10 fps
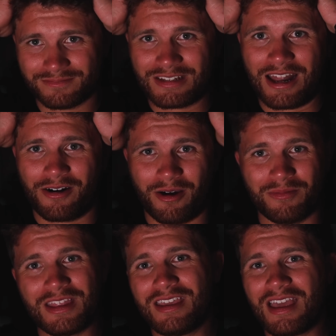don't know.
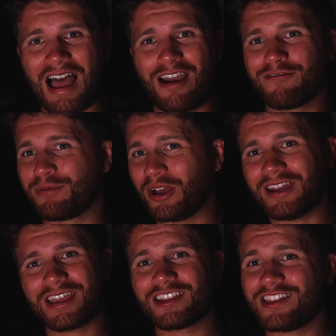I've played
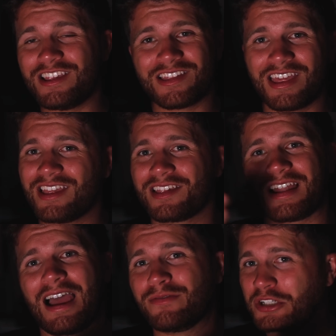against these things,
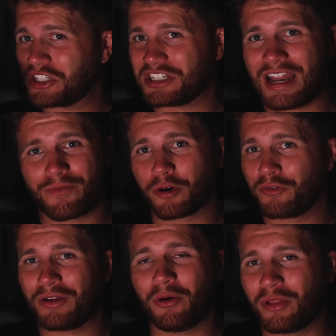and I've just never
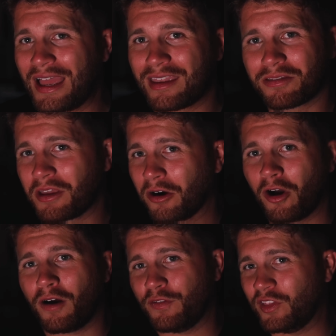felt like their
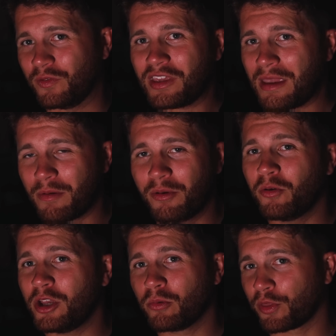offensive
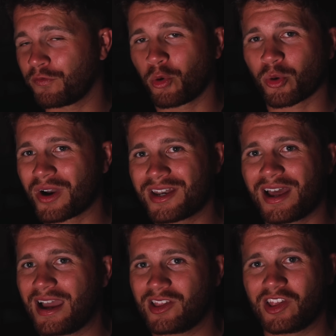capability with 4 red
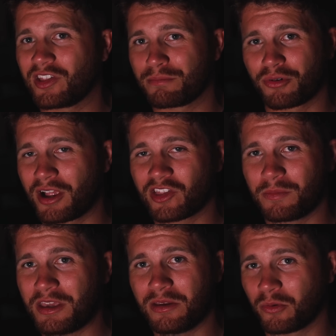dice has impressed
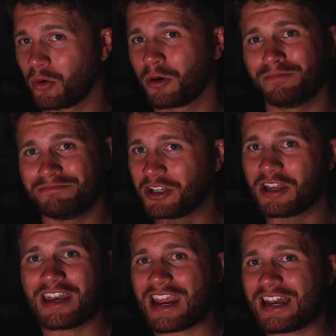me or
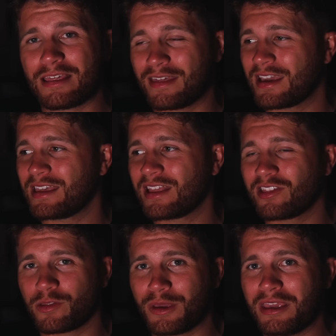done anything
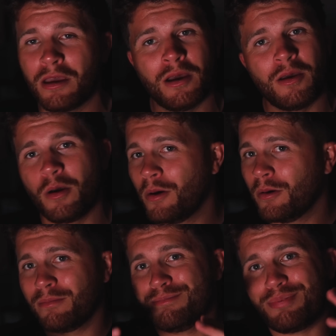against me.
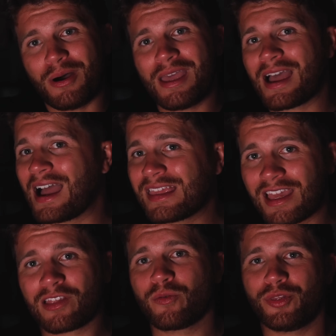But I
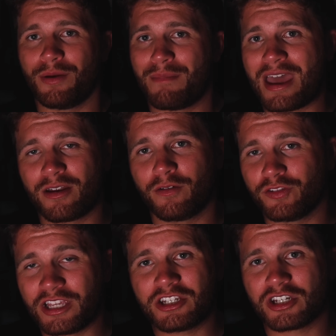guess with the meta of
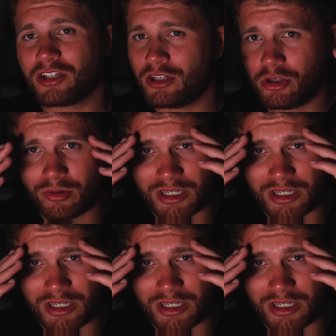Legion, you